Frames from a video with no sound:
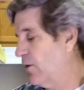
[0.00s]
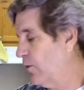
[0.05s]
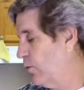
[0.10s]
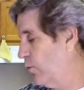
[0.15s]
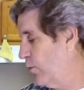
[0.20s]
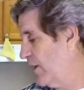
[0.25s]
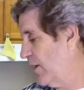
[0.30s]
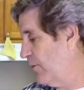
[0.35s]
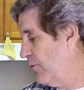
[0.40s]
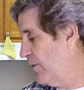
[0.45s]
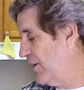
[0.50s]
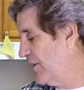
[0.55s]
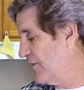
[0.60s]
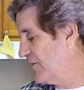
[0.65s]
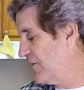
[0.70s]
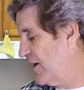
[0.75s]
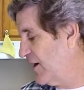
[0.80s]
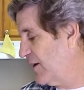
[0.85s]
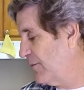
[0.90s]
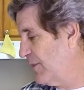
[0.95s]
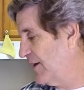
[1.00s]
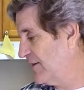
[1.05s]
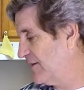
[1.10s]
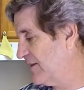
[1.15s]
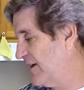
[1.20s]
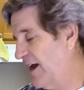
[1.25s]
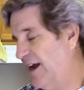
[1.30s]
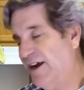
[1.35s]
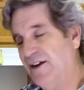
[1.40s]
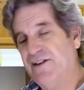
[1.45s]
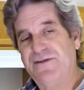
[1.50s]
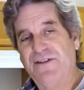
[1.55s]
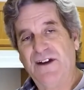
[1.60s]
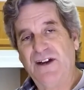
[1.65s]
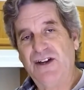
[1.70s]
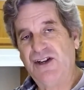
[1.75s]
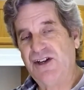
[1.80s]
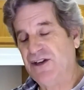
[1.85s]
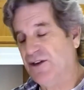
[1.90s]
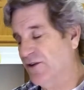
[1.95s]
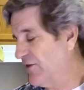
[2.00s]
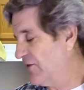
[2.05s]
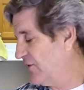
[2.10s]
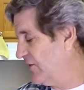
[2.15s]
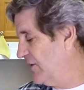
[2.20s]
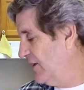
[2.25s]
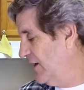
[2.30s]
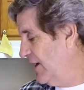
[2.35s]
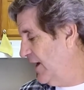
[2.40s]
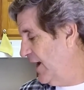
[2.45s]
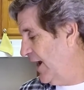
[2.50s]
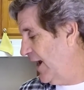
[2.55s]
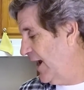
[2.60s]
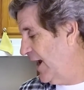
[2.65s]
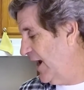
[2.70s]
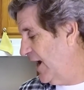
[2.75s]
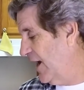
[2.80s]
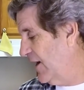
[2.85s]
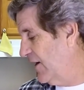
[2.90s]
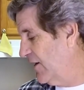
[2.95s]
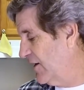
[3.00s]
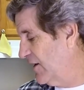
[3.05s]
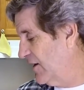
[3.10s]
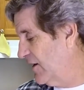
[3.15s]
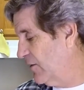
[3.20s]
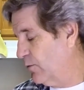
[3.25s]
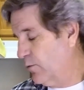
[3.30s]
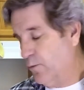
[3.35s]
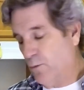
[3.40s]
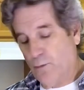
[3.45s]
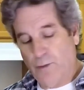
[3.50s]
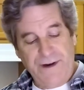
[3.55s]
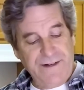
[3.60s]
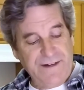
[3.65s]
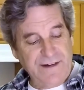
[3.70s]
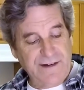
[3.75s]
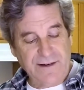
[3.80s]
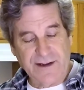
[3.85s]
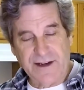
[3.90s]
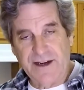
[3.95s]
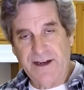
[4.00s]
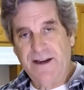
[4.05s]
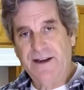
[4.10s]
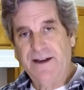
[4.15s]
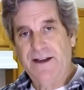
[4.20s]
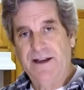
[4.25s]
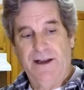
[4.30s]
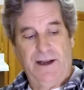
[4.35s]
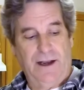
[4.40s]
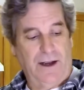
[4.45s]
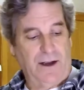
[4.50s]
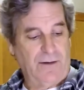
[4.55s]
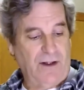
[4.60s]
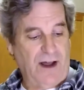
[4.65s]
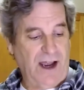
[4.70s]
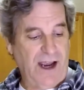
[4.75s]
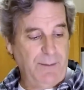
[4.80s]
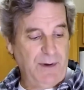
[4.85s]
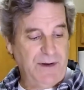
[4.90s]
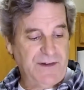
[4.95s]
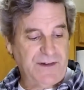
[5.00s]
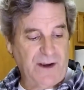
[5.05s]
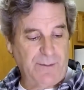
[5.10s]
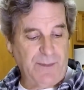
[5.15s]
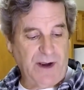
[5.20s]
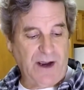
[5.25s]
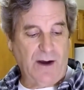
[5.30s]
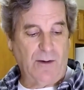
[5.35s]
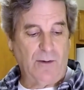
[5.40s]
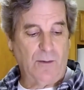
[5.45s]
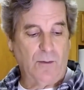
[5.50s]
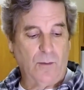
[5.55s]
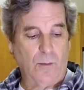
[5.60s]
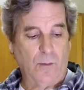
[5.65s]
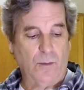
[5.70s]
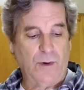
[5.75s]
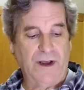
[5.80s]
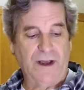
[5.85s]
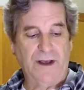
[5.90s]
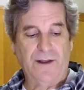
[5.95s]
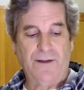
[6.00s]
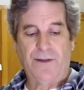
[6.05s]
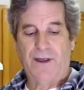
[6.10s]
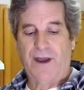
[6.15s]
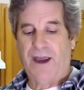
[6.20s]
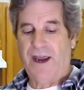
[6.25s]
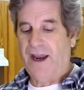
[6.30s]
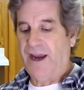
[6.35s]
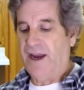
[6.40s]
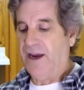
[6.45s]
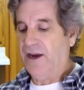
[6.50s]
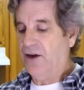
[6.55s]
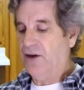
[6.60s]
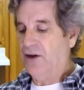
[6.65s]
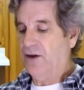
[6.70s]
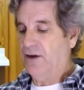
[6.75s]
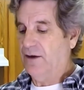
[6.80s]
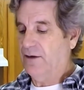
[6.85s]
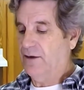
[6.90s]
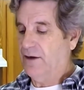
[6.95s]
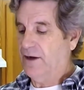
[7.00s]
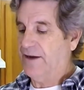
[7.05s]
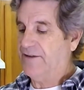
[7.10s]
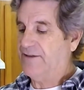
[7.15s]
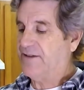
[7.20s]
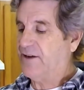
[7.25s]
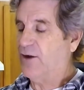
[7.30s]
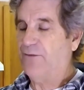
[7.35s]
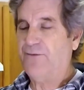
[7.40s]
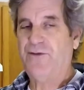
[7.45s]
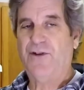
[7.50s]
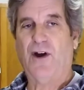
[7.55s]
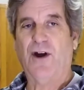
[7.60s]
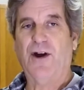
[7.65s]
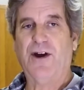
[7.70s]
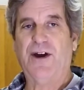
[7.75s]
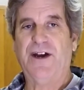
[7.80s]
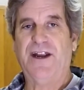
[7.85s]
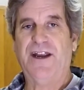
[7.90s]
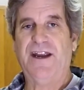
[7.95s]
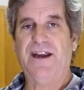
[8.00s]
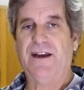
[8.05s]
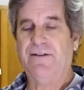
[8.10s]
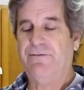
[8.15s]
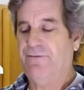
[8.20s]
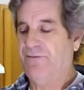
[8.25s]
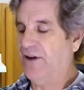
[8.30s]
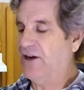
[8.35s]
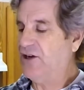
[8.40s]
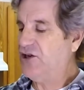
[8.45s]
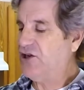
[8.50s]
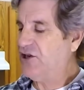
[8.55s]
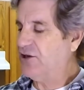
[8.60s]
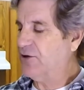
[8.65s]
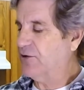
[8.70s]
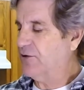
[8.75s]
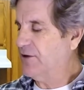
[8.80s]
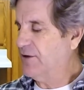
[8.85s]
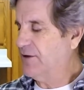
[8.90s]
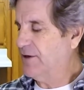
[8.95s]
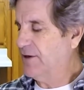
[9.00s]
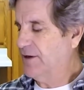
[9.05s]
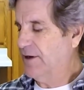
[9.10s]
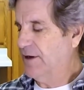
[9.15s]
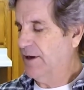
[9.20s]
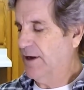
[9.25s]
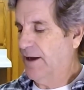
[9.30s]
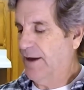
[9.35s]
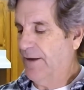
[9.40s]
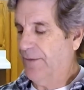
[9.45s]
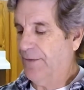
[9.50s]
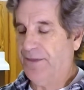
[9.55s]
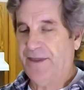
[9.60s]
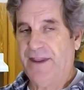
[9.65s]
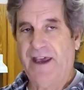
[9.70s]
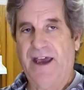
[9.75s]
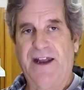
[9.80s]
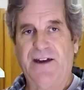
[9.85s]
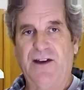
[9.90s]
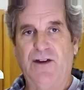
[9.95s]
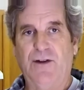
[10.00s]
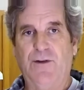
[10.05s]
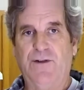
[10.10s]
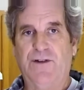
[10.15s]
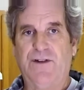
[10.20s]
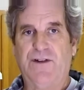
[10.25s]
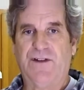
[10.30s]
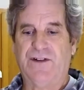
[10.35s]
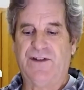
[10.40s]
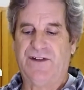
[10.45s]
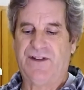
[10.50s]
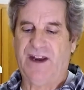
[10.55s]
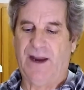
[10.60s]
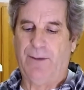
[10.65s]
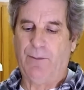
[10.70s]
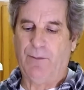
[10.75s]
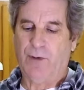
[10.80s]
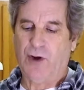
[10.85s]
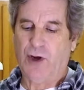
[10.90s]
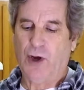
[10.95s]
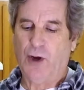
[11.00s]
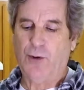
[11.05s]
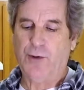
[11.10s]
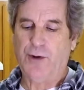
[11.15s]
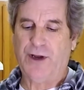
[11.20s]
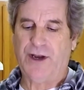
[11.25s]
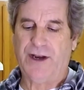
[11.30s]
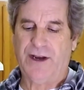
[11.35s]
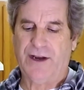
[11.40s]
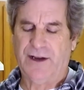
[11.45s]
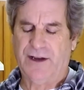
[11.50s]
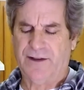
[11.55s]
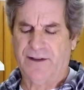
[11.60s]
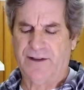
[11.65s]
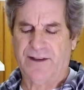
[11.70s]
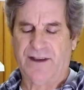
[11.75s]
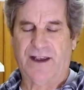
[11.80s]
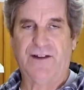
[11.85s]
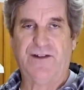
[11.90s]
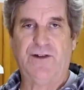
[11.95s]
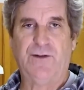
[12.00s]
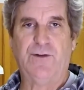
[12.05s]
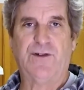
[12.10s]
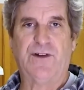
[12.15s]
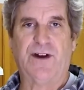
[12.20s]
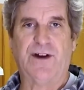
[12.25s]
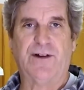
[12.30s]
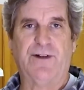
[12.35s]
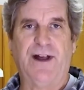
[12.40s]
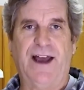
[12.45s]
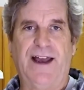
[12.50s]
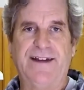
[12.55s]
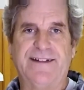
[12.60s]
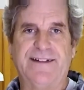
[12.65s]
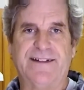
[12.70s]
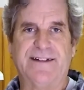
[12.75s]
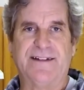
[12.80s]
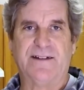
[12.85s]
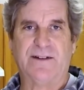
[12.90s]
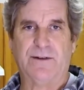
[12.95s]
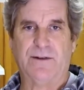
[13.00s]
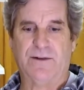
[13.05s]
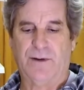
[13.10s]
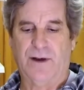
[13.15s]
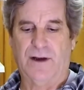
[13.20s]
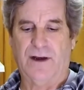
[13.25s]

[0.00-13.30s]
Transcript: what I wanted to talk about today is face shields. And recently, KLIM has come out with a self-darkening face shield that uses the same coating that's used on glasses,